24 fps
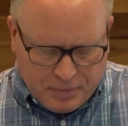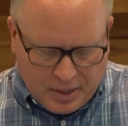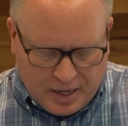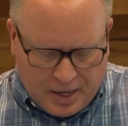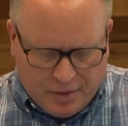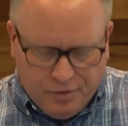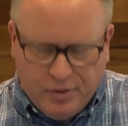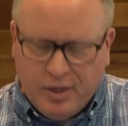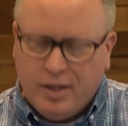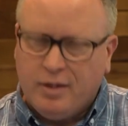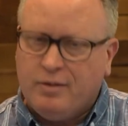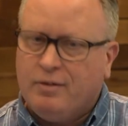
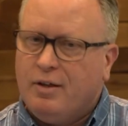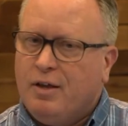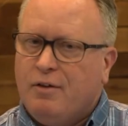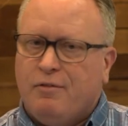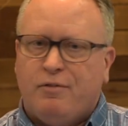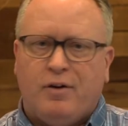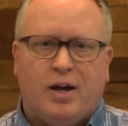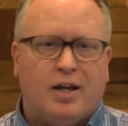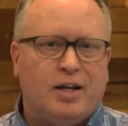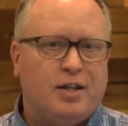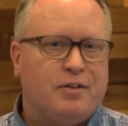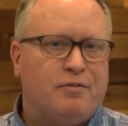And then
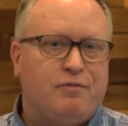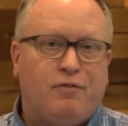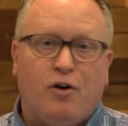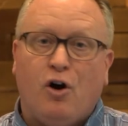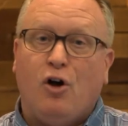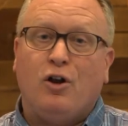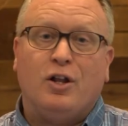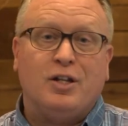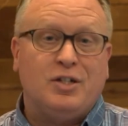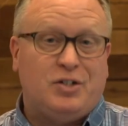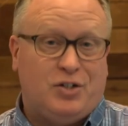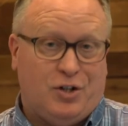finally,
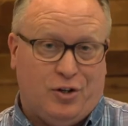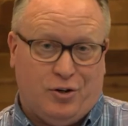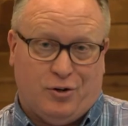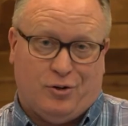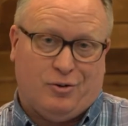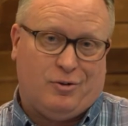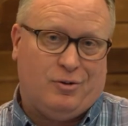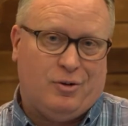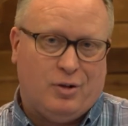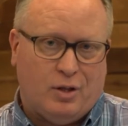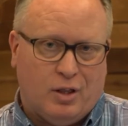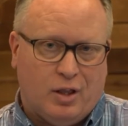
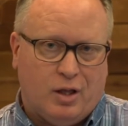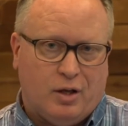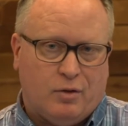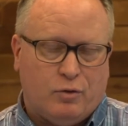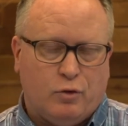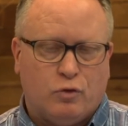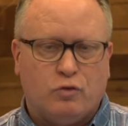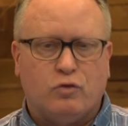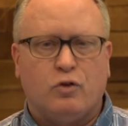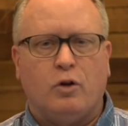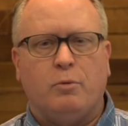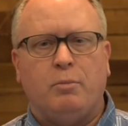volunteer.
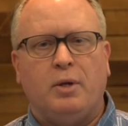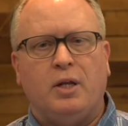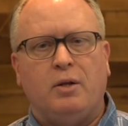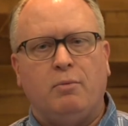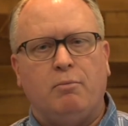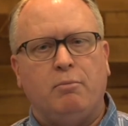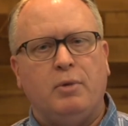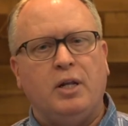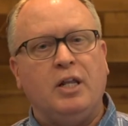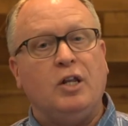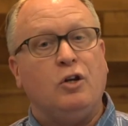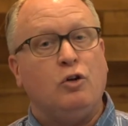There's going to be
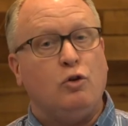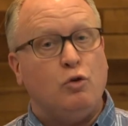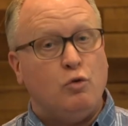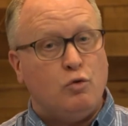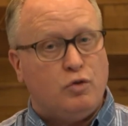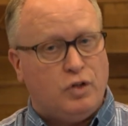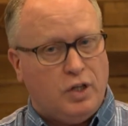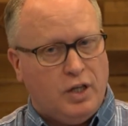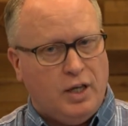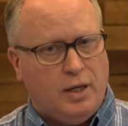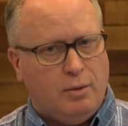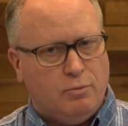many new
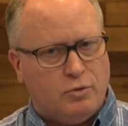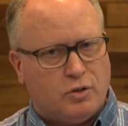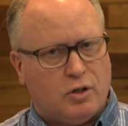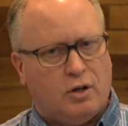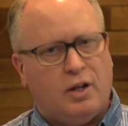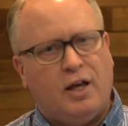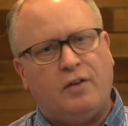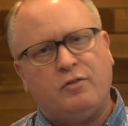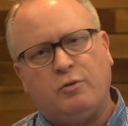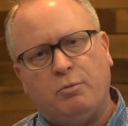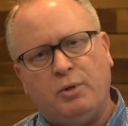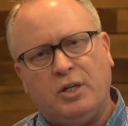teams that'll
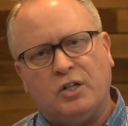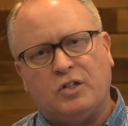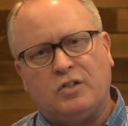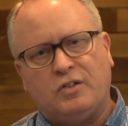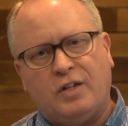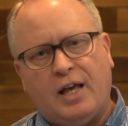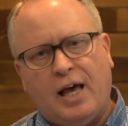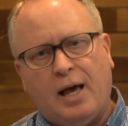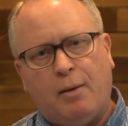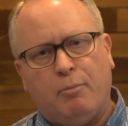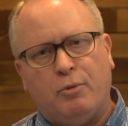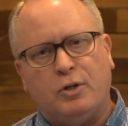have to be
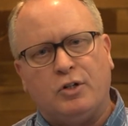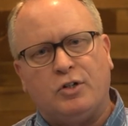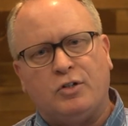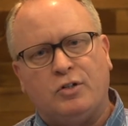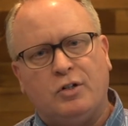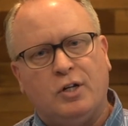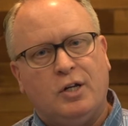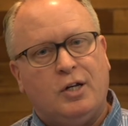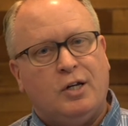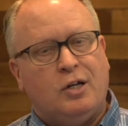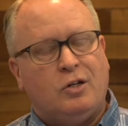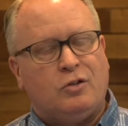established,
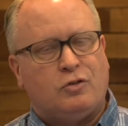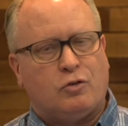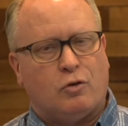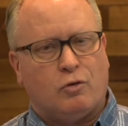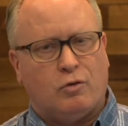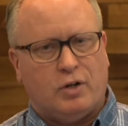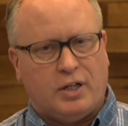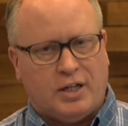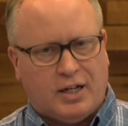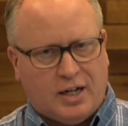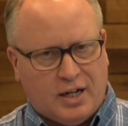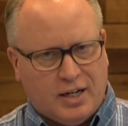
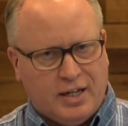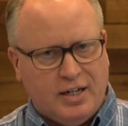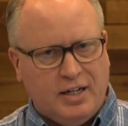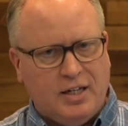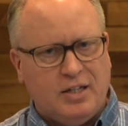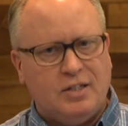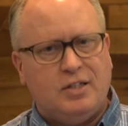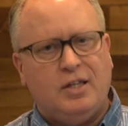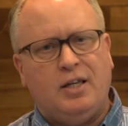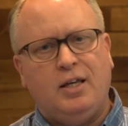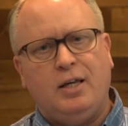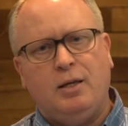certainly
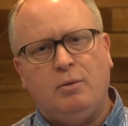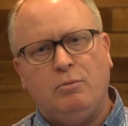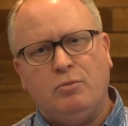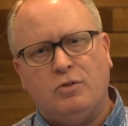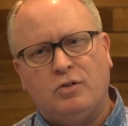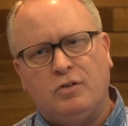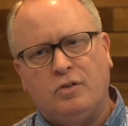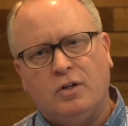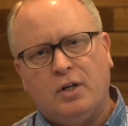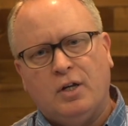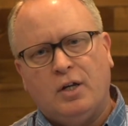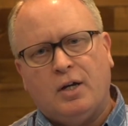cleaning
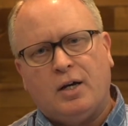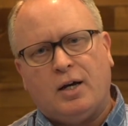teams.